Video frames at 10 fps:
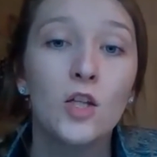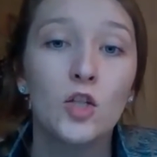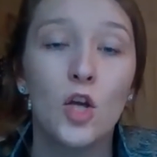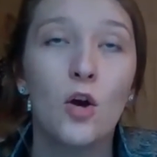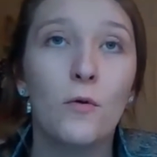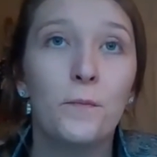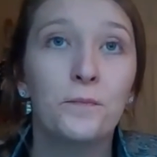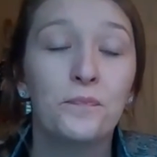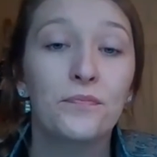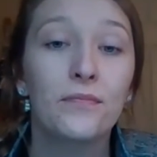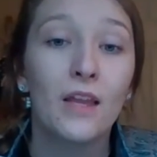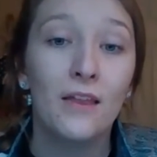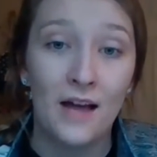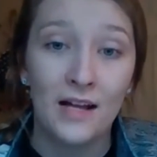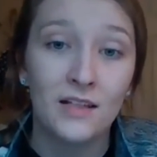So
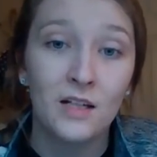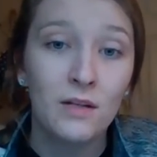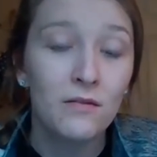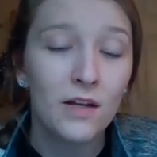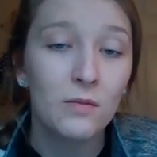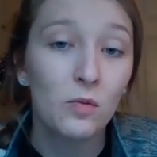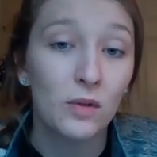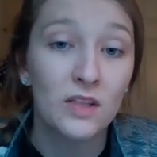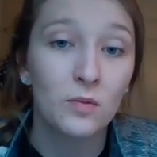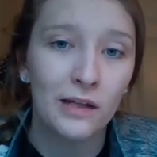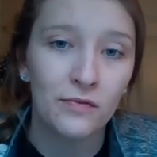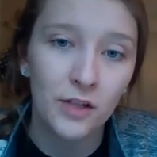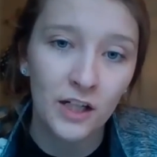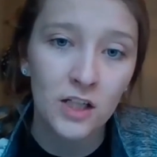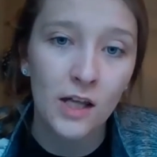that's going to be available once a week for
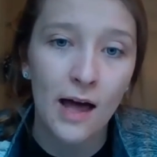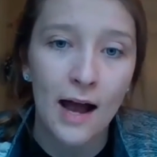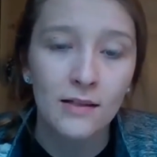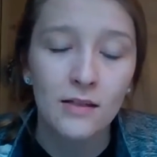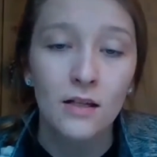each class.